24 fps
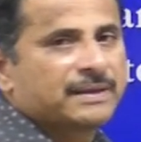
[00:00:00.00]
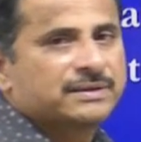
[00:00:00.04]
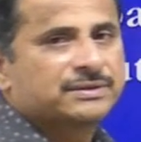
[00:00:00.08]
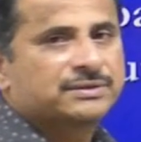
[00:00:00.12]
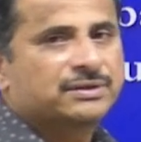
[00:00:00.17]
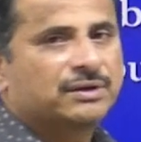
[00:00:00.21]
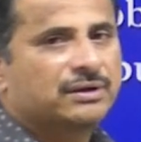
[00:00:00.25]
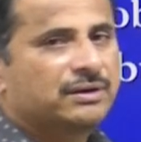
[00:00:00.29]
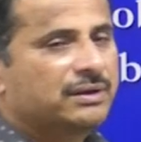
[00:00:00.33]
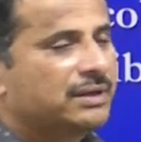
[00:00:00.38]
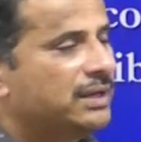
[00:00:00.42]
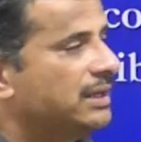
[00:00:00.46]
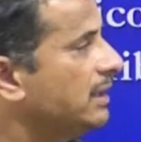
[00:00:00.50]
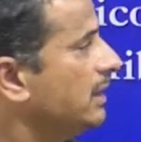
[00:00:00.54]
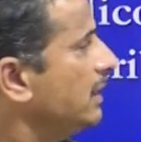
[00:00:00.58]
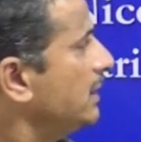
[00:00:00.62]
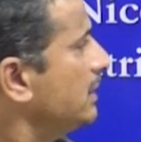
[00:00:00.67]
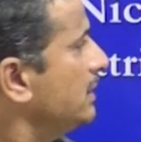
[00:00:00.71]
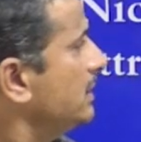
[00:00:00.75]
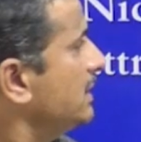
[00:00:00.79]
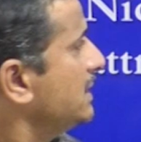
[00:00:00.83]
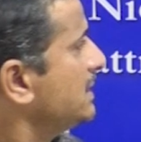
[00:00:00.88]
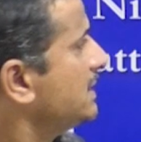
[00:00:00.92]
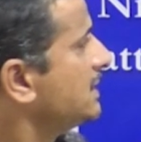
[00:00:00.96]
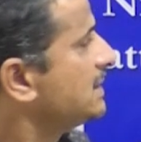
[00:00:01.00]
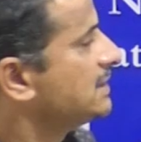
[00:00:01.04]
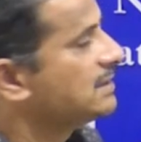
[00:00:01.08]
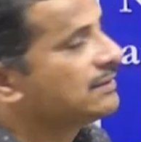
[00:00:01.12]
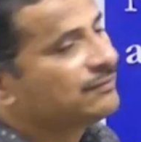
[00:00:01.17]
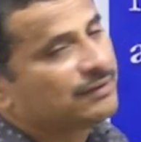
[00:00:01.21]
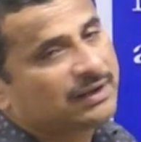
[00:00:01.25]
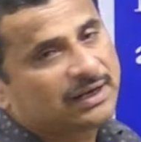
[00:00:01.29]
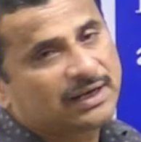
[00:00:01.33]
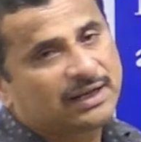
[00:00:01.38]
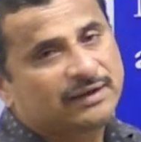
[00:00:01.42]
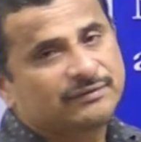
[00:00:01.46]
so here this is
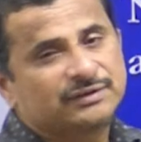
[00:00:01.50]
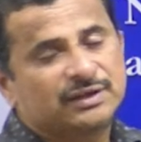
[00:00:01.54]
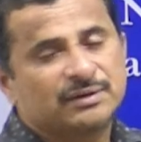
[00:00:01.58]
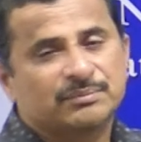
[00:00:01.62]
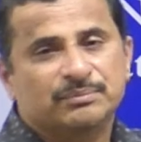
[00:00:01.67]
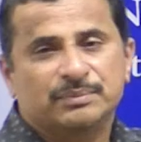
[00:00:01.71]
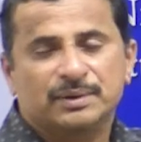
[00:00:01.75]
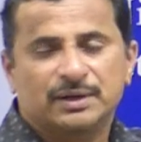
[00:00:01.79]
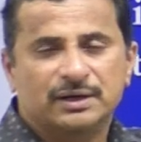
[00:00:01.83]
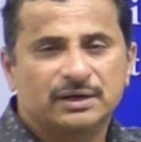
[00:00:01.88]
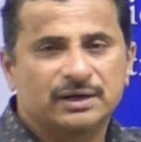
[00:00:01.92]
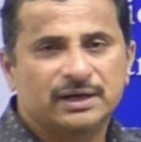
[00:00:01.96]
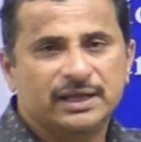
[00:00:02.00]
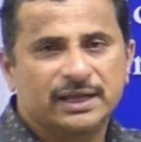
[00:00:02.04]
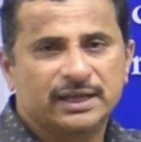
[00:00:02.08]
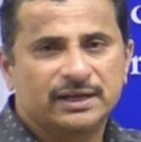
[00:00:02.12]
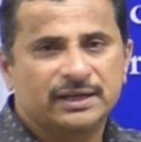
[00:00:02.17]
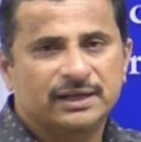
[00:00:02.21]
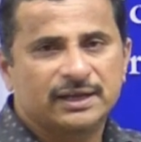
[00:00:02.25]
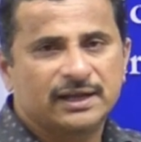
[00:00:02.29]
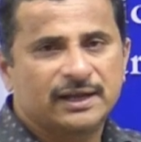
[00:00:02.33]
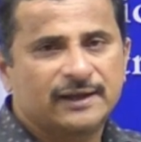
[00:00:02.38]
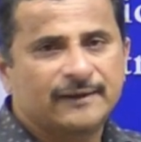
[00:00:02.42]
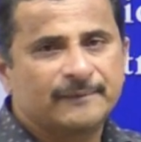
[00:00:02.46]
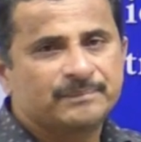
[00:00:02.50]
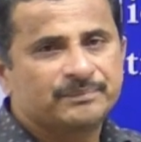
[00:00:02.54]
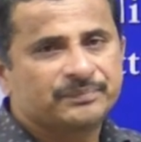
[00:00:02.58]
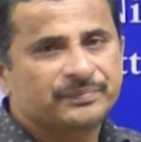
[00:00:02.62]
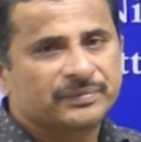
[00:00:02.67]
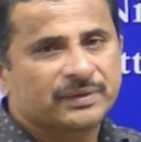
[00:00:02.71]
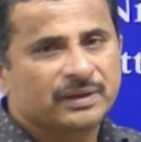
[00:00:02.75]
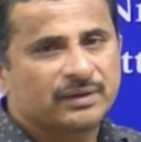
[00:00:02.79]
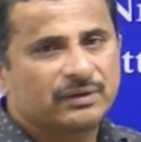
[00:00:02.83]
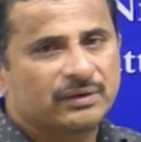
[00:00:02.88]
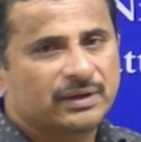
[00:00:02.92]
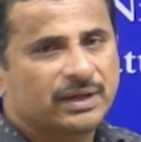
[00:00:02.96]
one of the bird area,
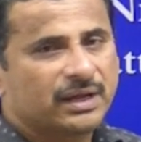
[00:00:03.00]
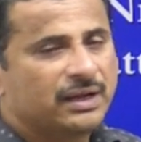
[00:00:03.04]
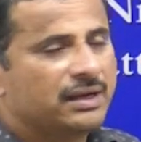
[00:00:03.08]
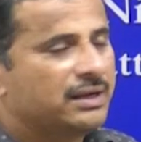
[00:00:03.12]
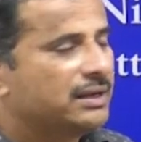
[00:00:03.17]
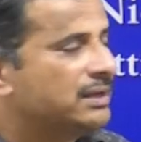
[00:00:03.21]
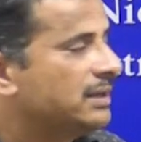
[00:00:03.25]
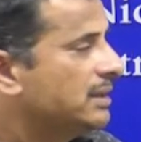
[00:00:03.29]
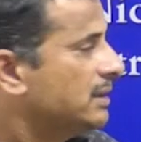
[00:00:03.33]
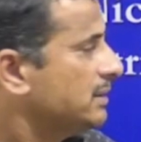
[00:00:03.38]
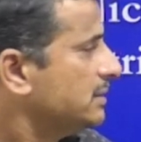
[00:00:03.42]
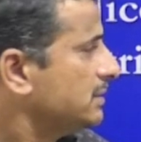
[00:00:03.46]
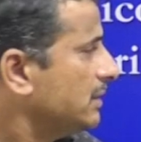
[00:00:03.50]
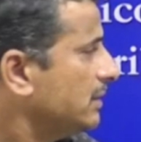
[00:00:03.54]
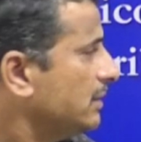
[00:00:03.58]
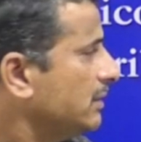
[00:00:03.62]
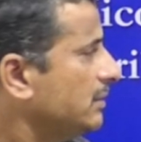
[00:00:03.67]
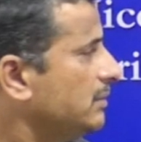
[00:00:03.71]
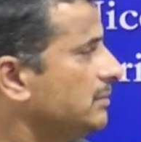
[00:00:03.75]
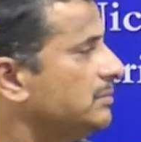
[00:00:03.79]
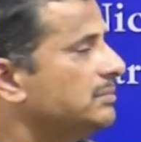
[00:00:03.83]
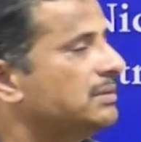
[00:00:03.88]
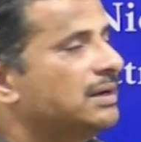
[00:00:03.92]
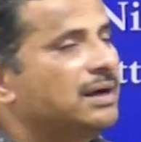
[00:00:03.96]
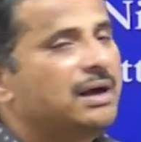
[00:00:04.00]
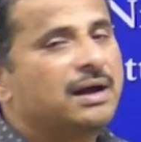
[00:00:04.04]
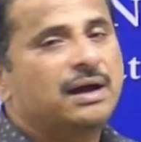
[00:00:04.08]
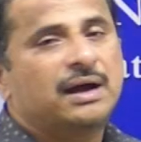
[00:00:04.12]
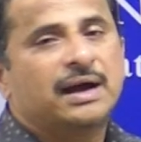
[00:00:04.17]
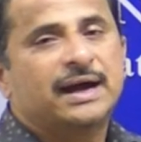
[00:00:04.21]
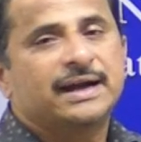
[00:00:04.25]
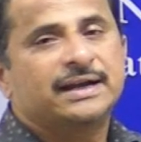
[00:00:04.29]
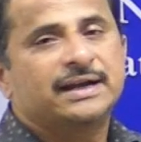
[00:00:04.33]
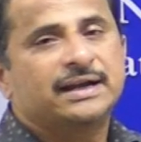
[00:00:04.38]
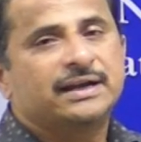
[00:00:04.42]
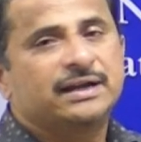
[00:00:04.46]
okay, so
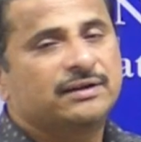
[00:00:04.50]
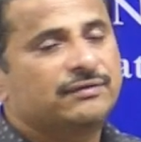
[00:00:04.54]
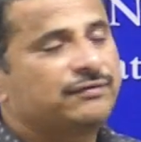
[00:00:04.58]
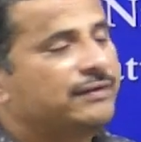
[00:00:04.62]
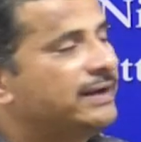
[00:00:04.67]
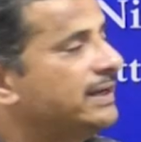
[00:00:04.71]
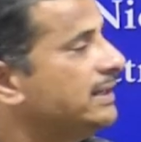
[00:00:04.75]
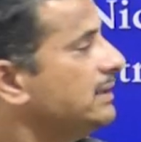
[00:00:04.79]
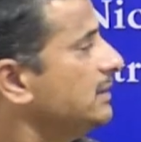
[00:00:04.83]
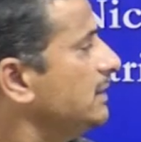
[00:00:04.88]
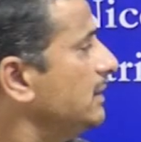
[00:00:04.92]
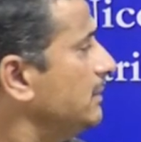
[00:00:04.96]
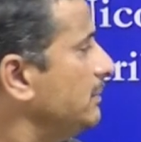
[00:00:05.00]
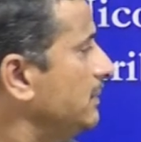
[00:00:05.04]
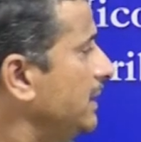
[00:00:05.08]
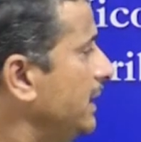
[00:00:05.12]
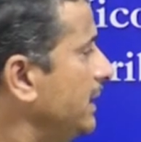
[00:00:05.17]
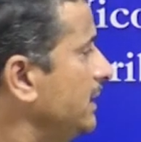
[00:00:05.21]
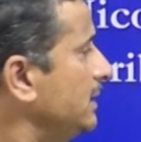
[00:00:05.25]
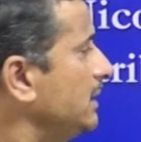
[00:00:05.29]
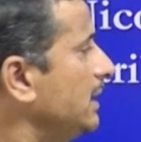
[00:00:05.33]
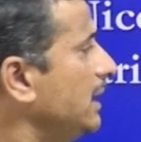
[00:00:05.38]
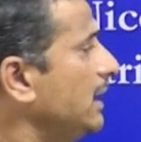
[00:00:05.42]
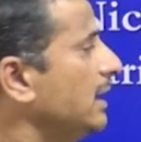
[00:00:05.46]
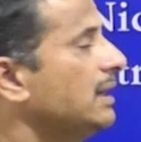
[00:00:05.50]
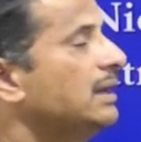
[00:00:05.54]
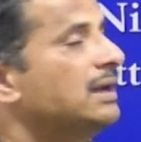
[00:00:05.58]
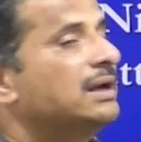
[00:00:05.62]
identified by the